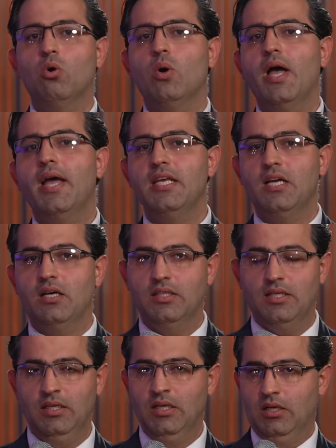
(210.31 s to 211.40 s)
or any
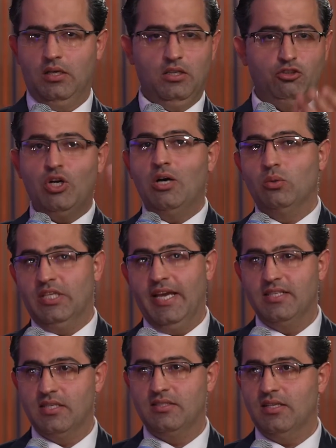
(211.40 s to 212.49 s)
other drought
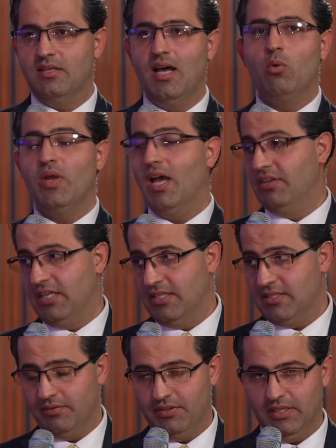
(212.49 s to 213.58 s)
cases that now we have in
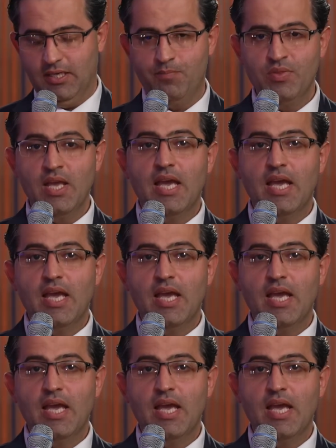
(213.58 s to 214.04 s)
East Africa.